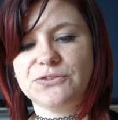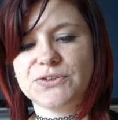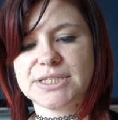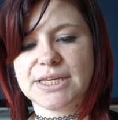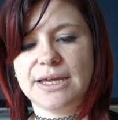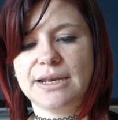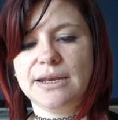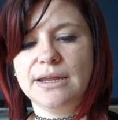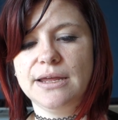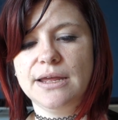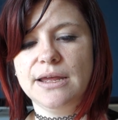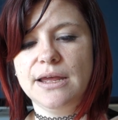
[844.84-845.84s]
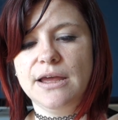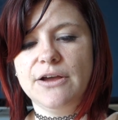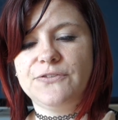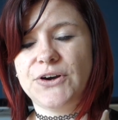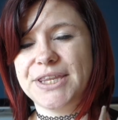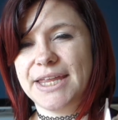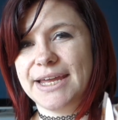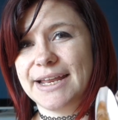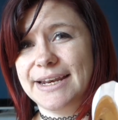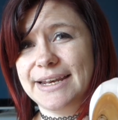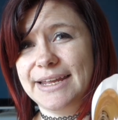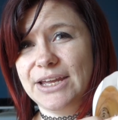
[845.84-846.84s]
of your skin, find they
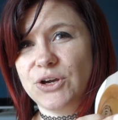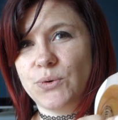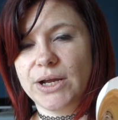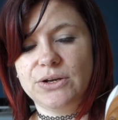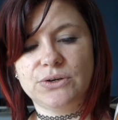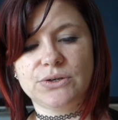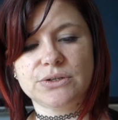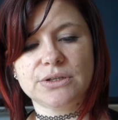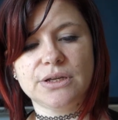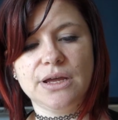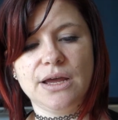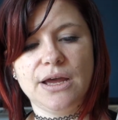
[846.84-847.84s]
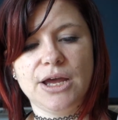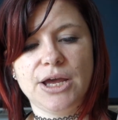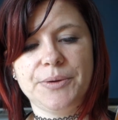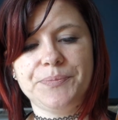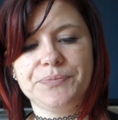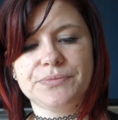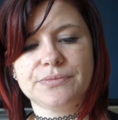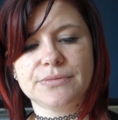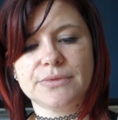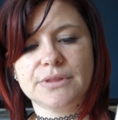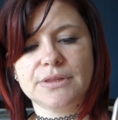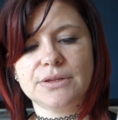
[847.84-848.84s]
can leak quite a lot.
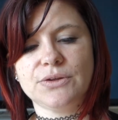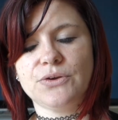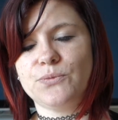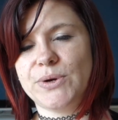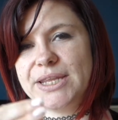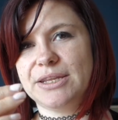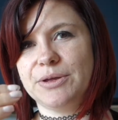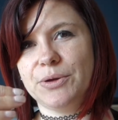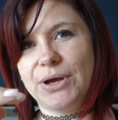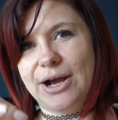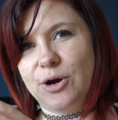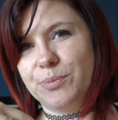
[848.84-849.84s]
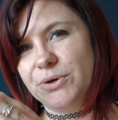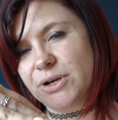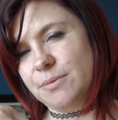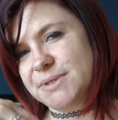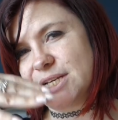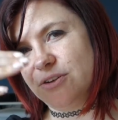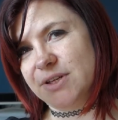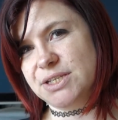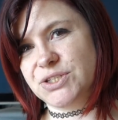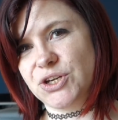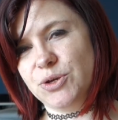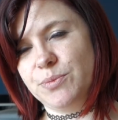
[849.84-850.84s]
When the output comes out their
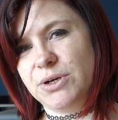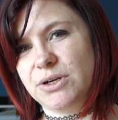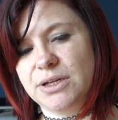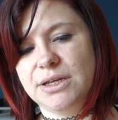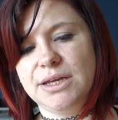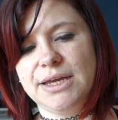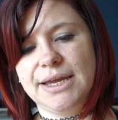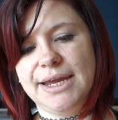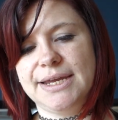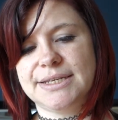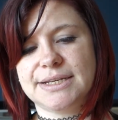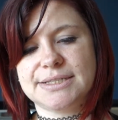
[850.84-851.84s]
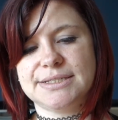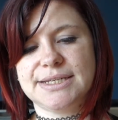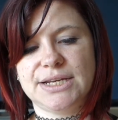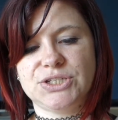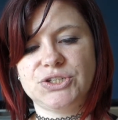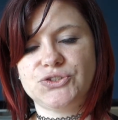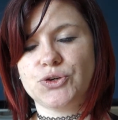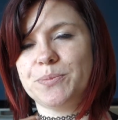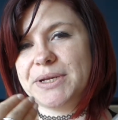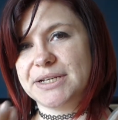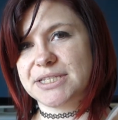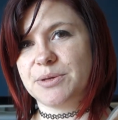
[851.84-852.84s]
stoma, it doesn't tend to
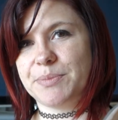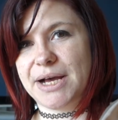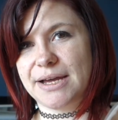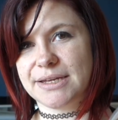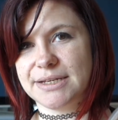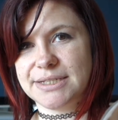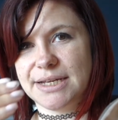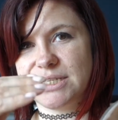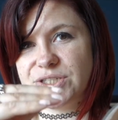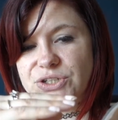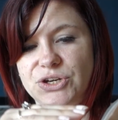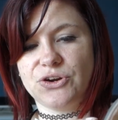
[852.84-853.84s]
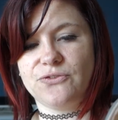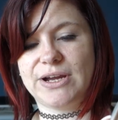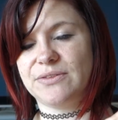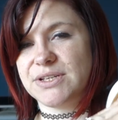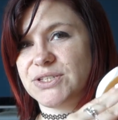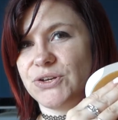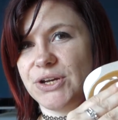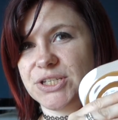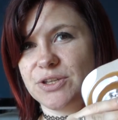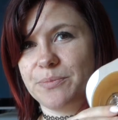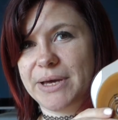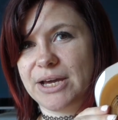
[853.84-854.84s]
drop into the bag, it tends to go around the size
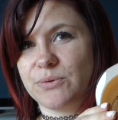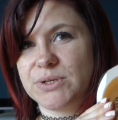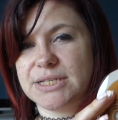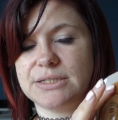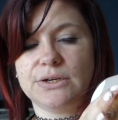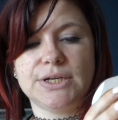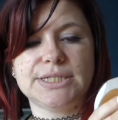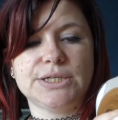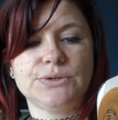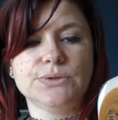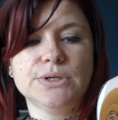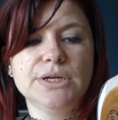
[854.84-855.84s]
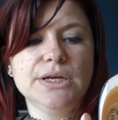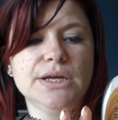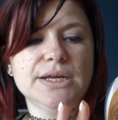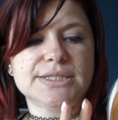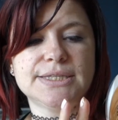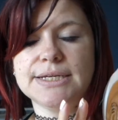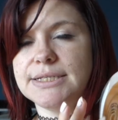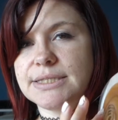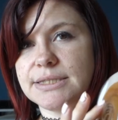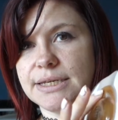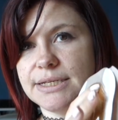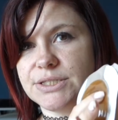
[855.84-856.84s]
of the bag, which isn't ideal. So
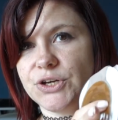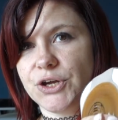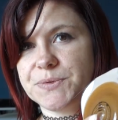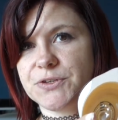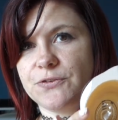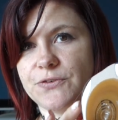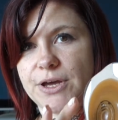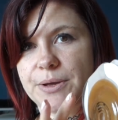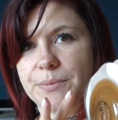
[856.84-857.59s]
these types of